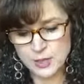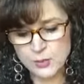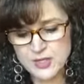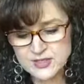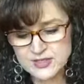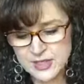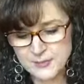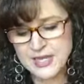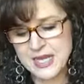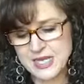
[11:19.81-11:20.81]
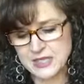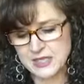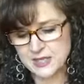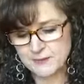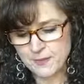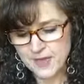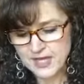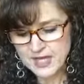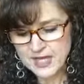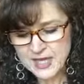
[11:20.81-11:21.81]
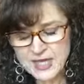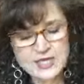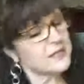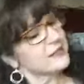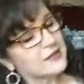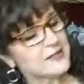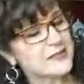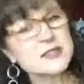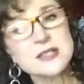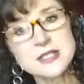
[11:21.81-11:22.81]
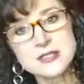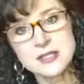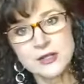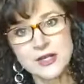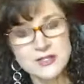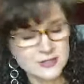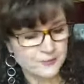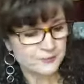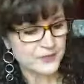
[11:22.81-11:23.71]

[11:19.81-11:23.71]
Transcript: O S M A N. And listen to these lyrics